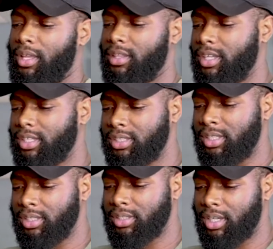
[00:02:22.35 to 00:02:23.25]
This
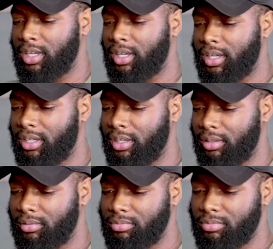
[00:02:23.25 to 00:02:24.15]
is a
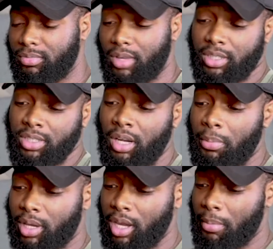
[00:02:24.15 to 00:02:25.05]

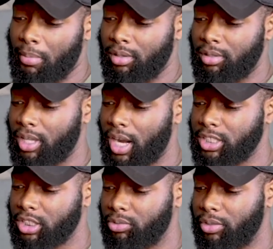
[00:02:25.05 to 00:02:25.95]
cinema camera that I
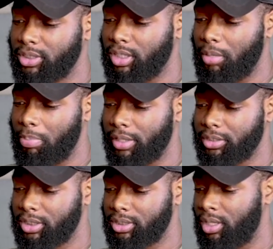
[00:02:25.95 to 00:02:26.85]
just recently
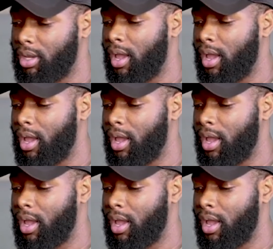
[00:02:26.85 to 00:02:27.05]
purchased,